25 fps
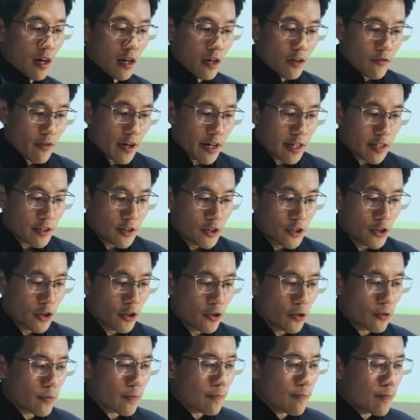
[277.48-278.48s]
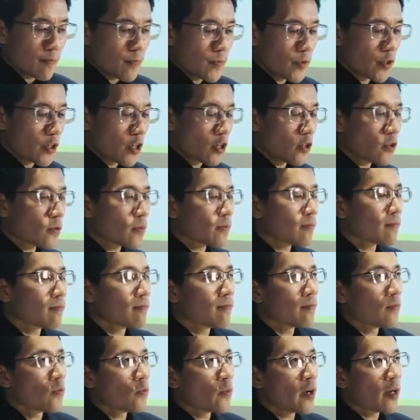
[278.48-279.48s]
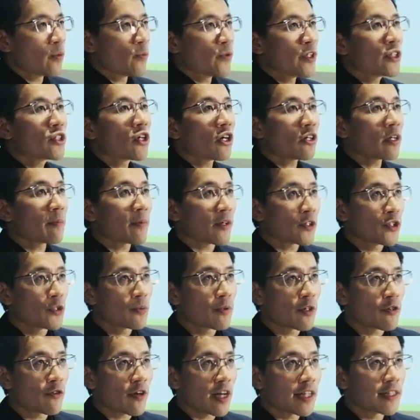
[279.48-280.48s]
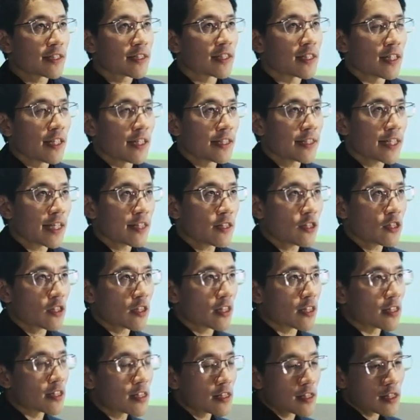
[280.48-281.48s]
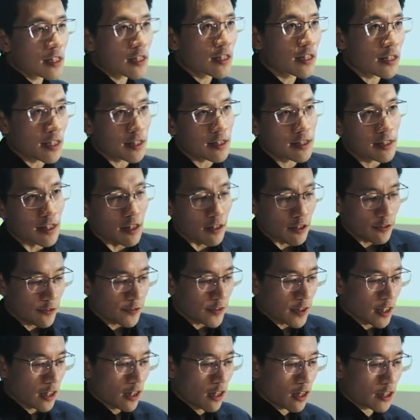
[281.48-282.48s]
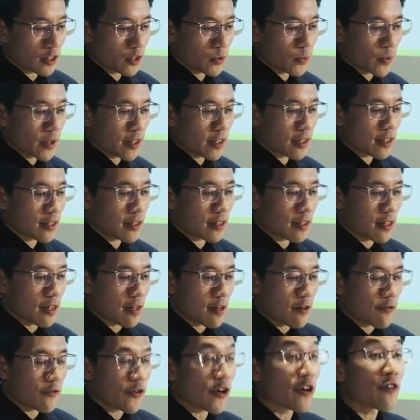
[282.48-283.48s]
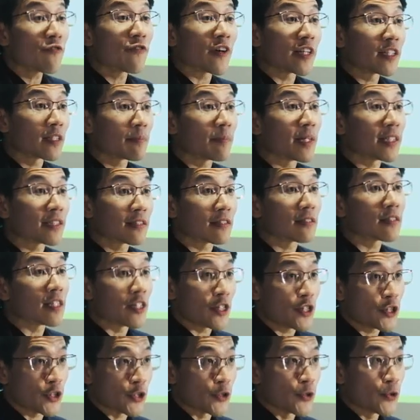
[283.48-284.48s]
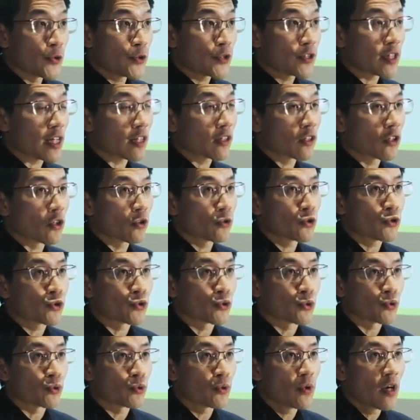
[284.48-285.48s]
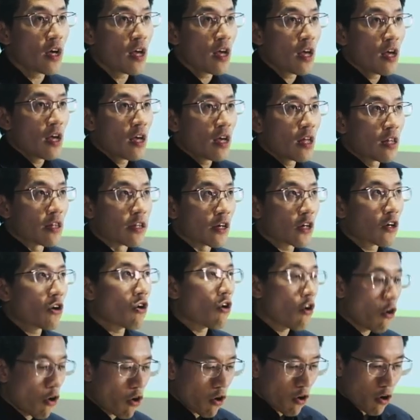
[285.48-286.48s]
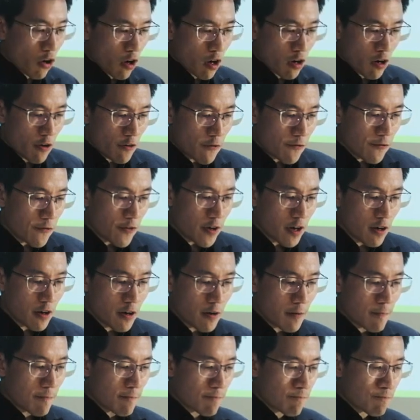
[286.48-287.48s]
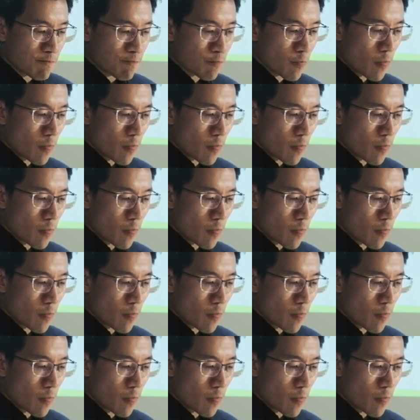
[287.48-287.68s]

Right, so you know, when we talk about human rights, it, it tends to concern itself a lot with uh, very fundamental issues that go to the core of um,